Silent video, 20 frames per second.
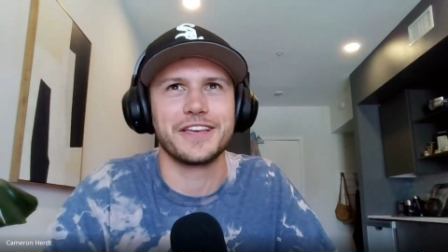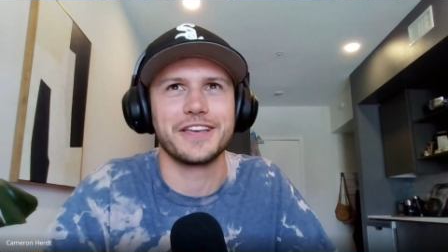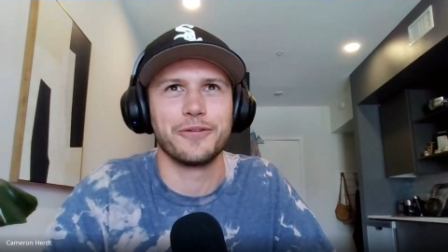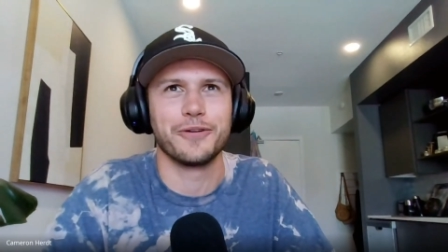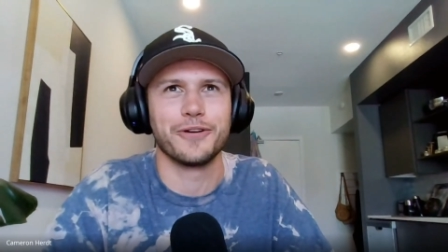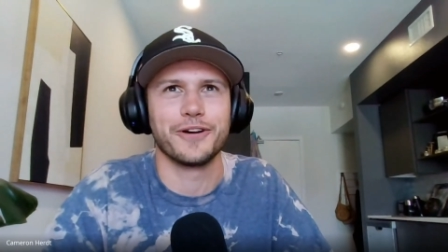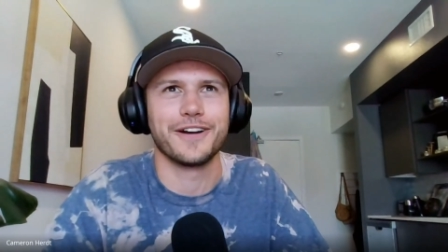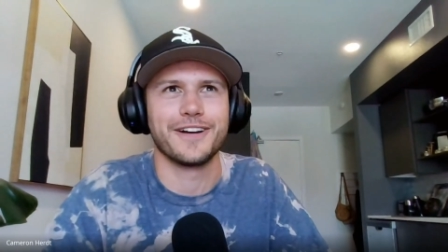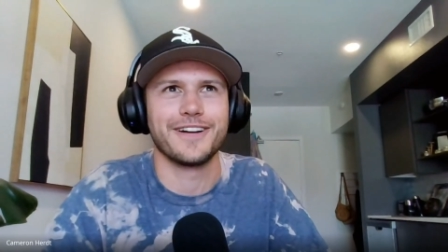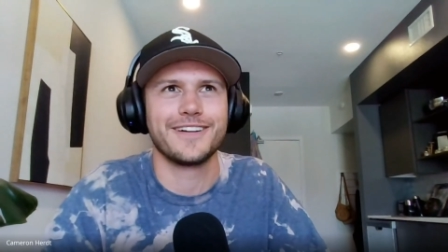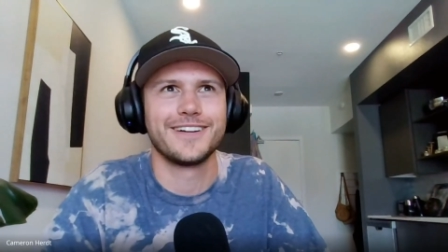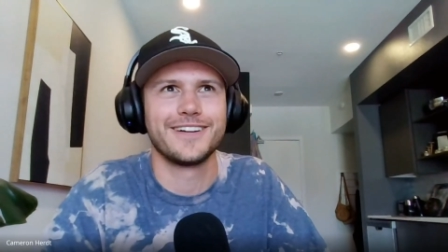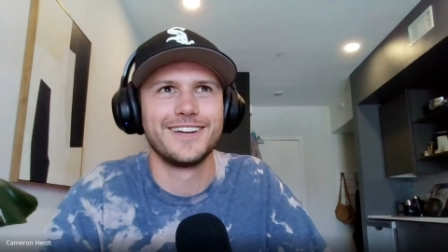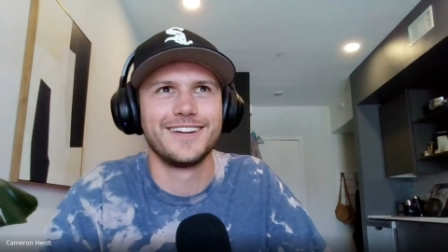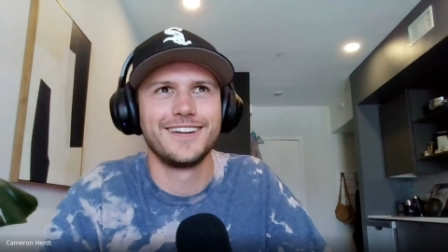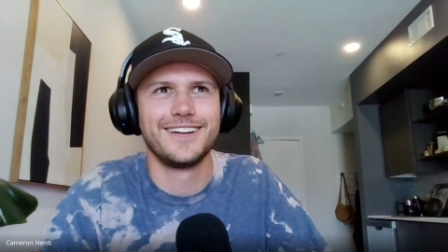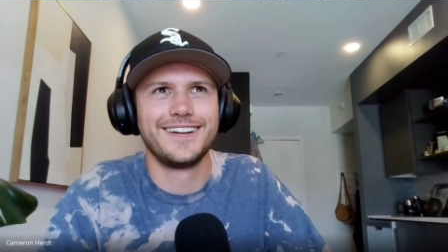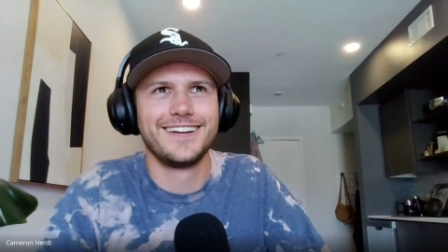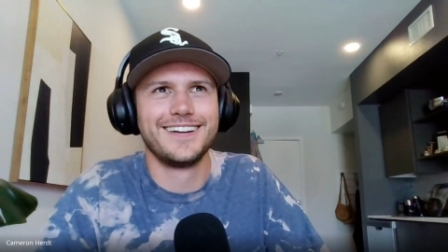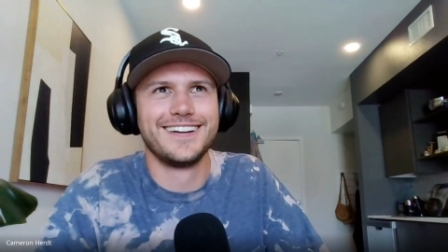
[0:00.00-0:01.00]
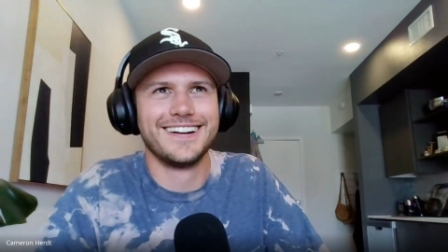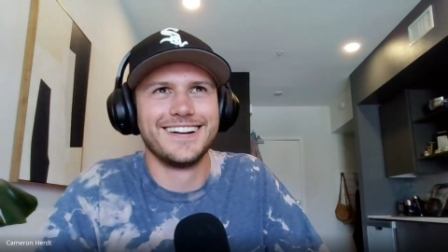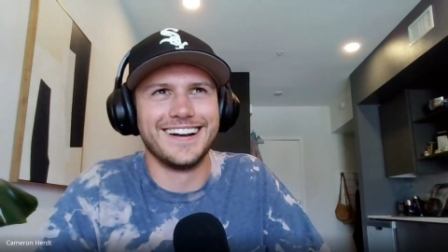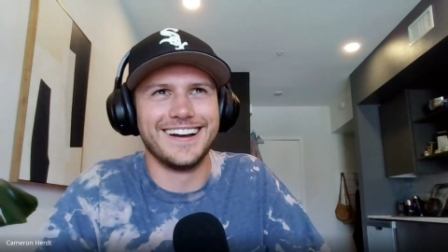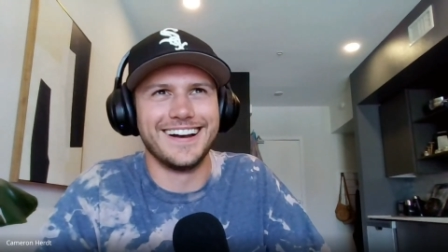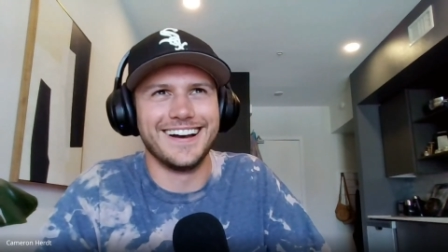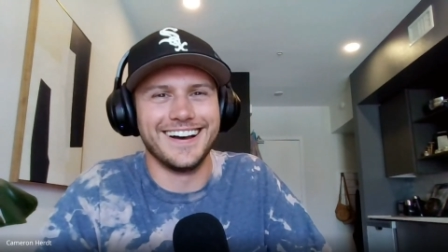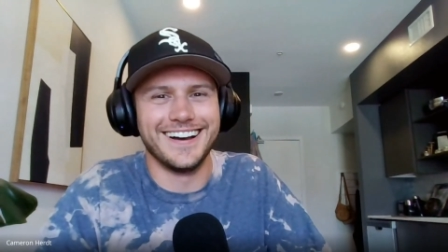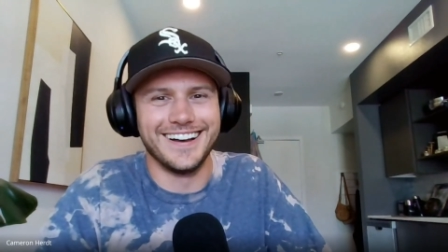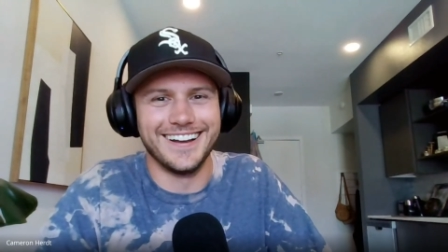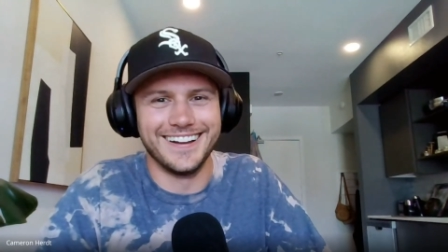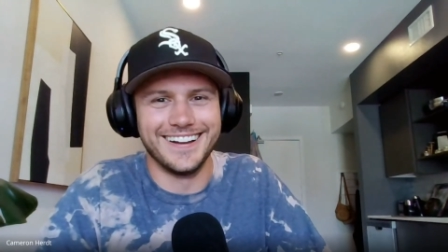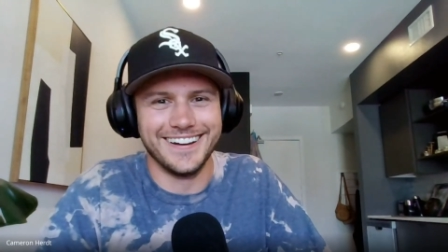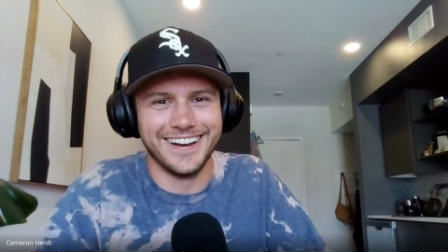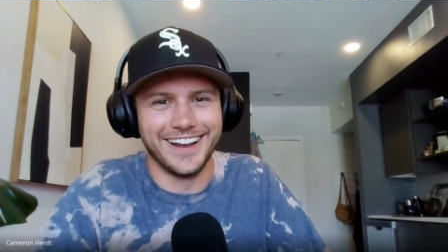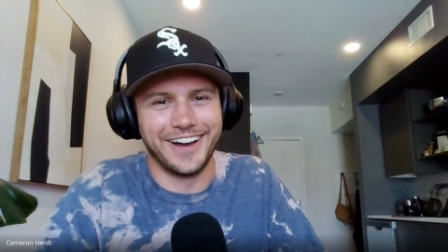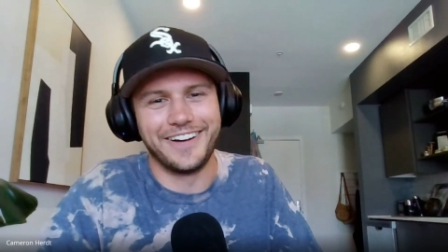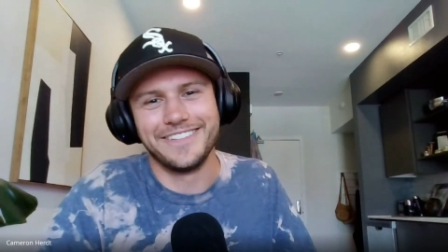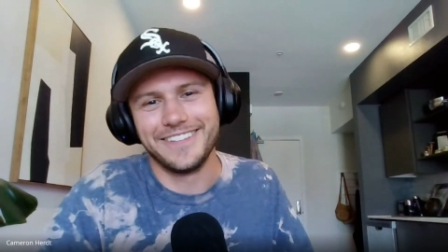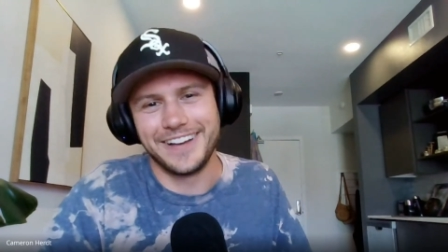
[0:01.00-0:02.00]
they were. Uh,
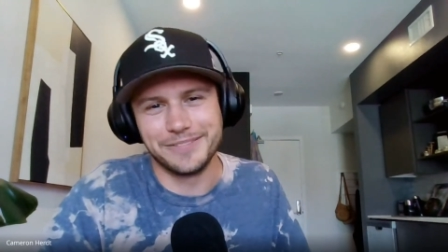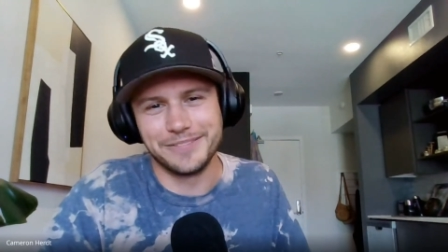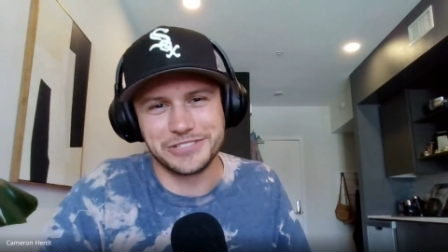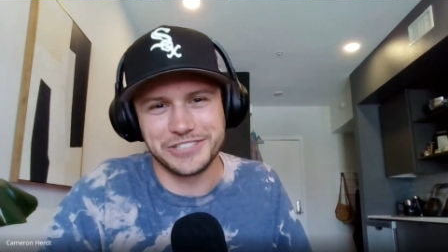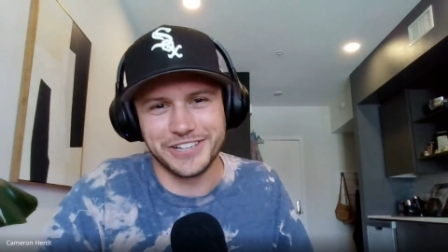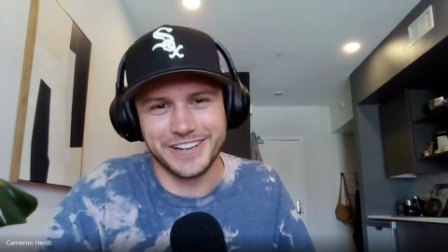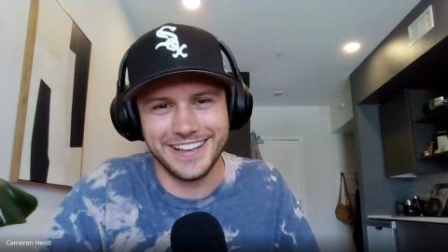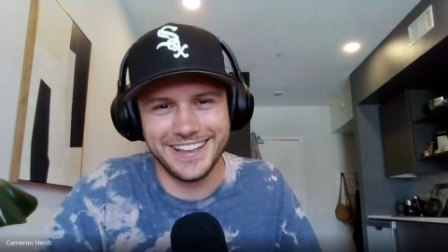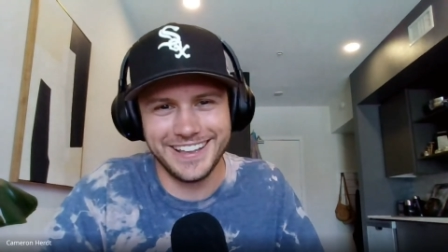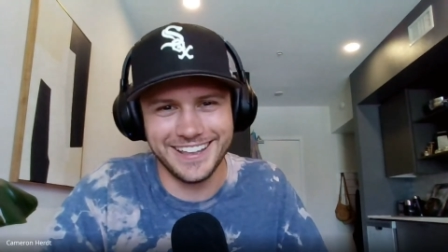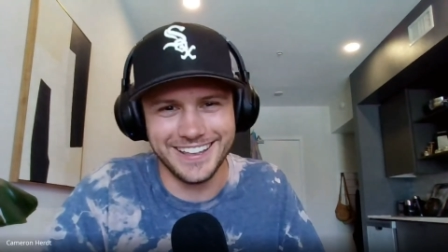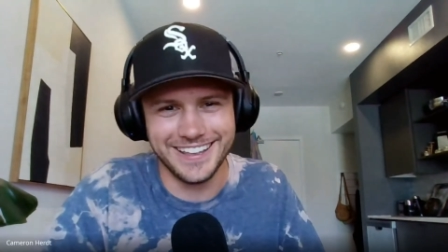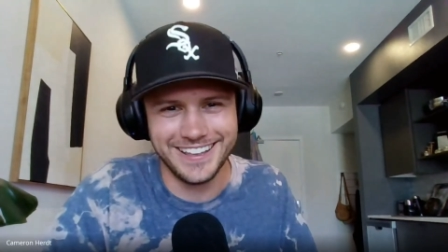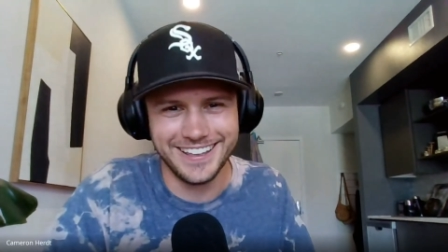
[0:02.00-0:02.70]
no, for the I'm time, sure. but